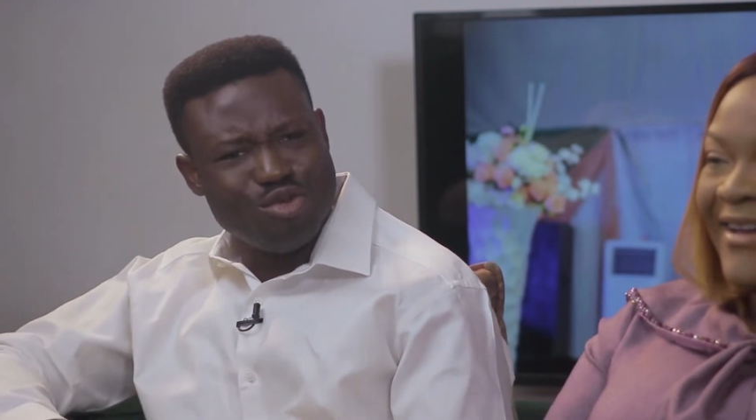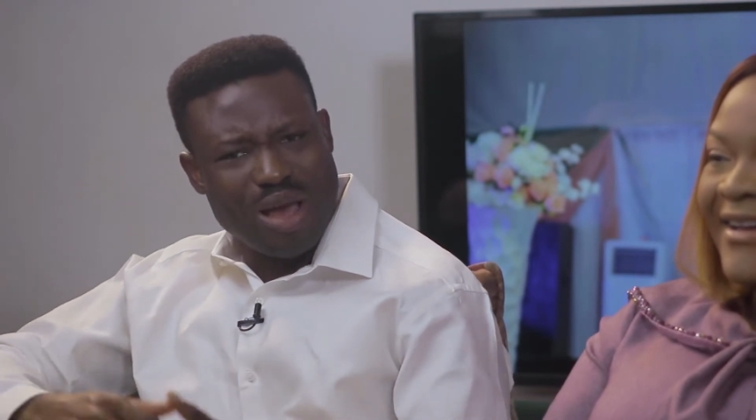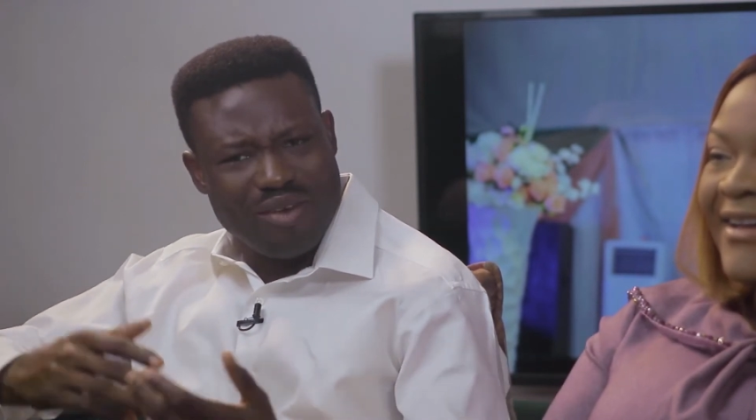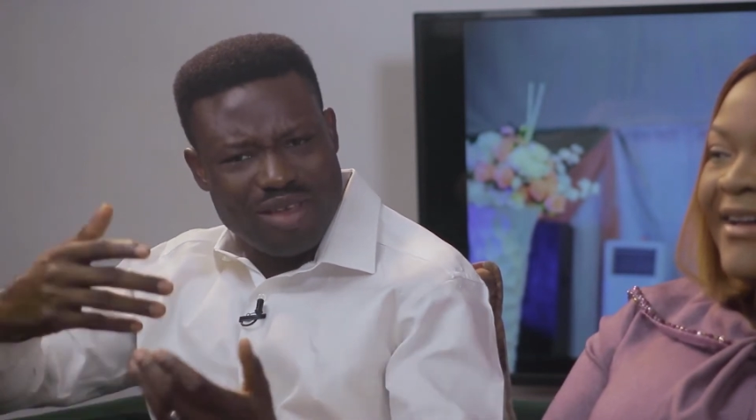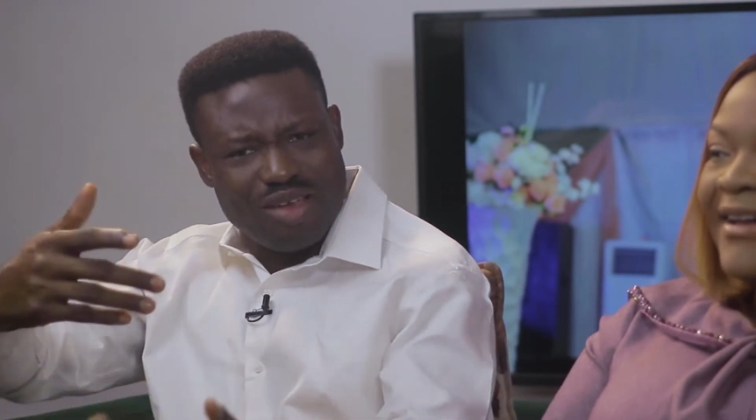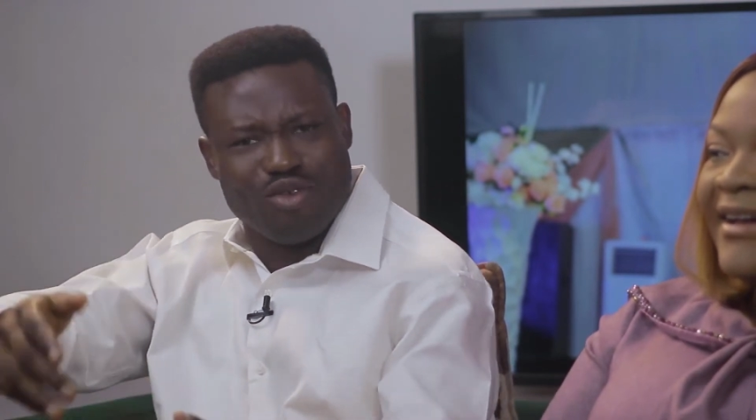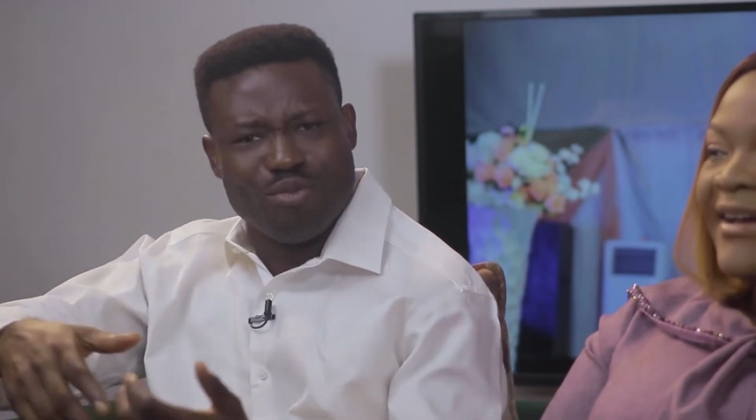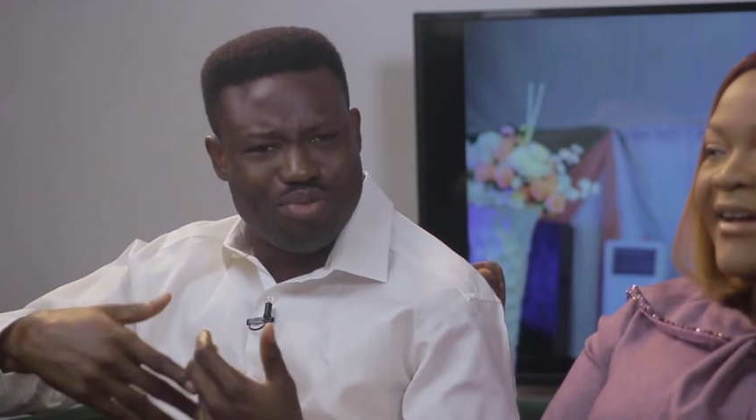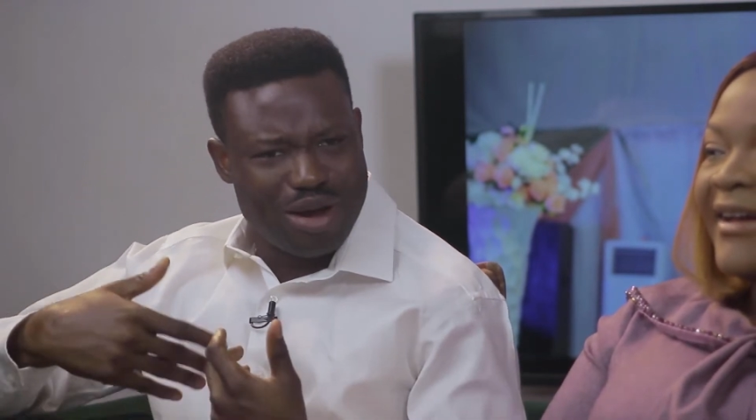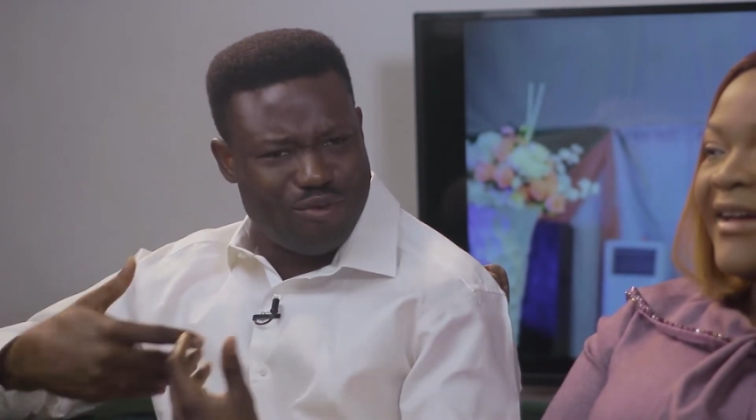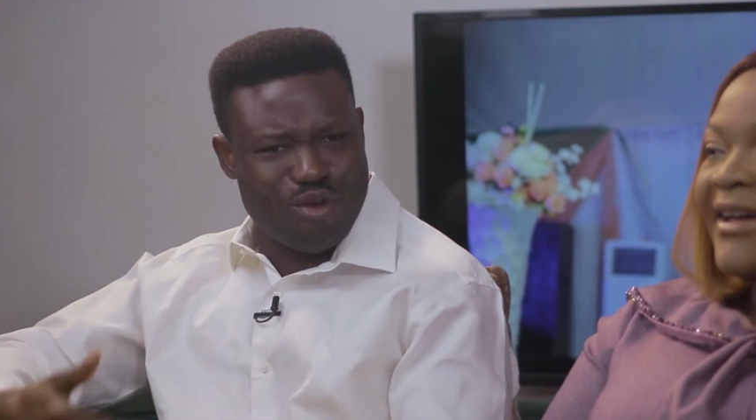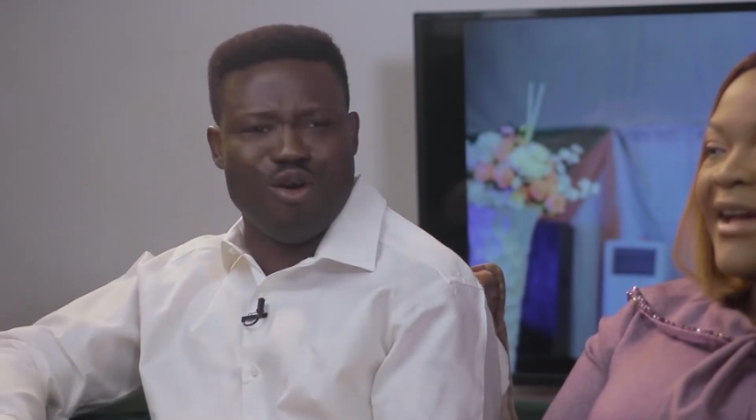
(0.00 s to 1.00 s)
We are not even
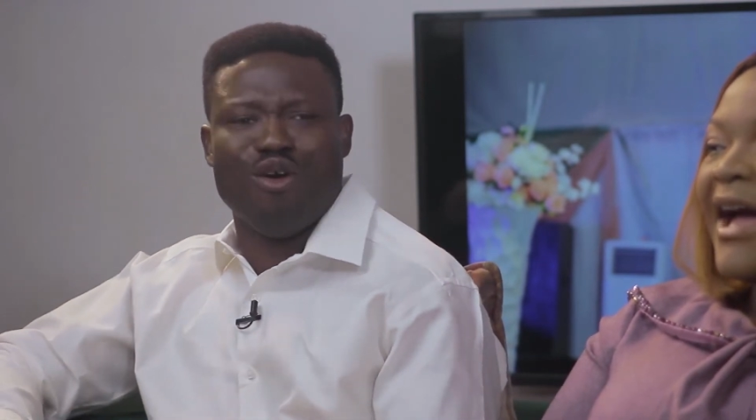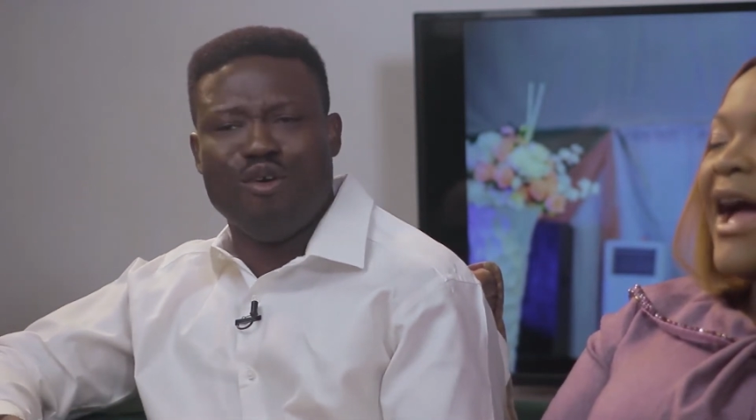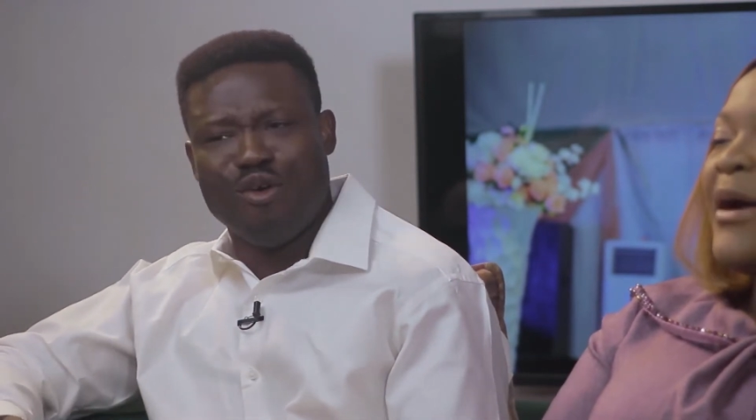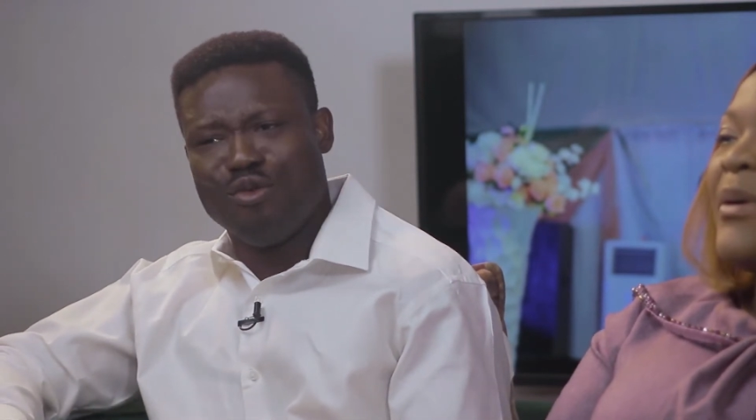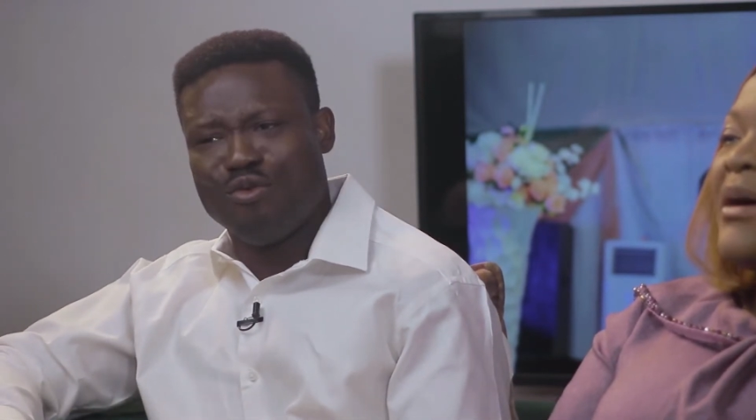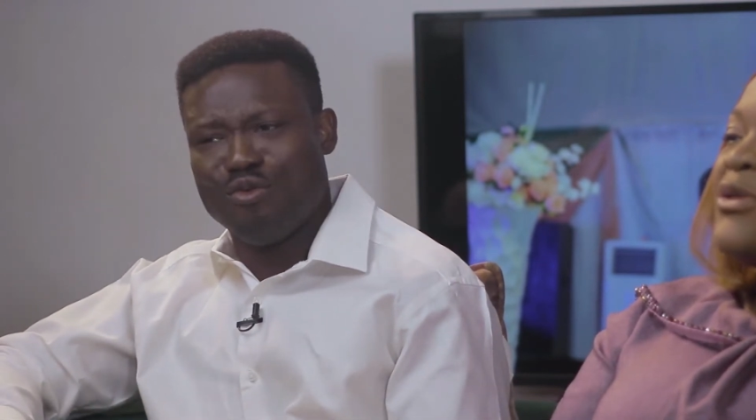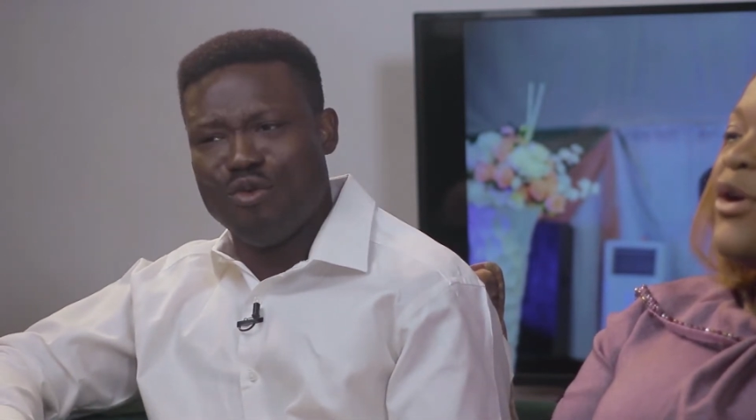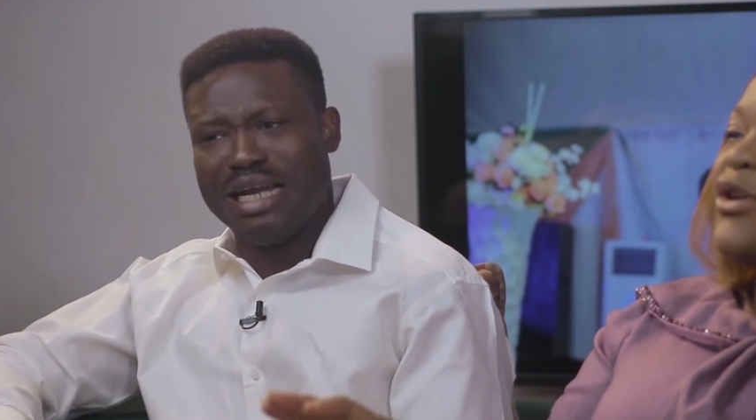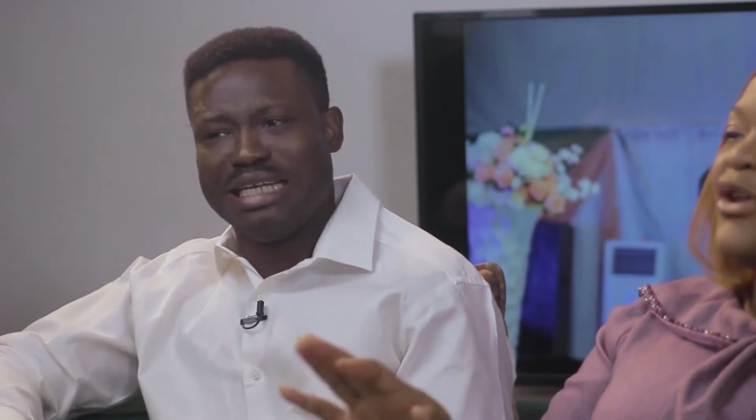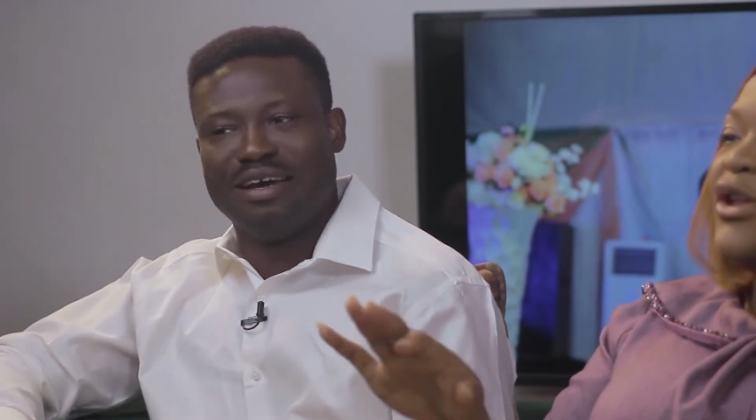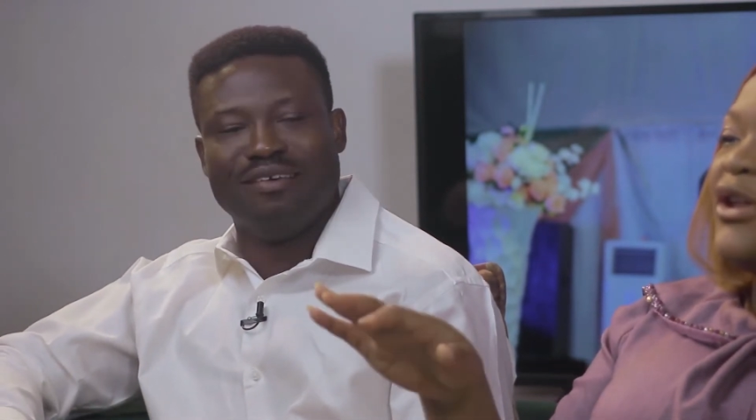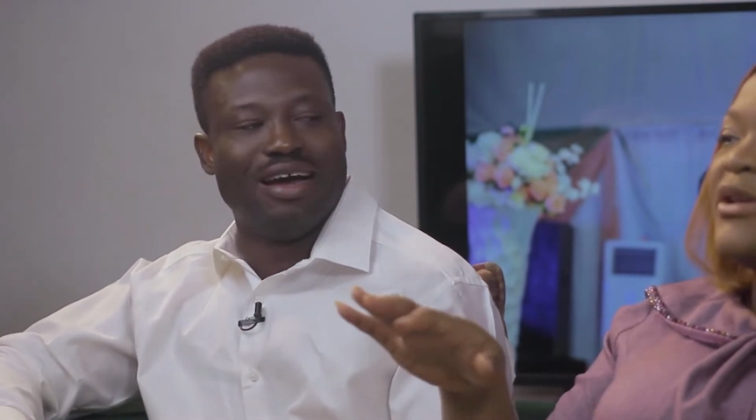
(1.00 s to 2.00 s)
pray for
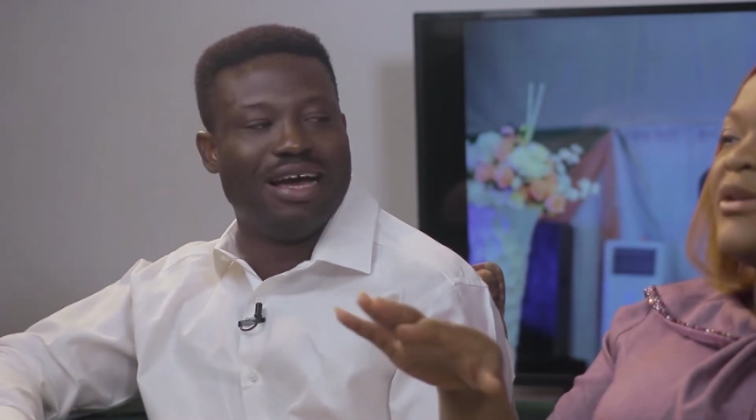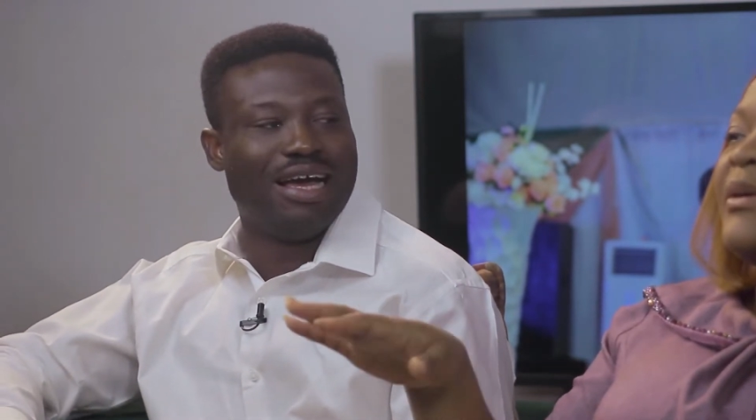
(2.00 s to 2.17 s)
1 hour.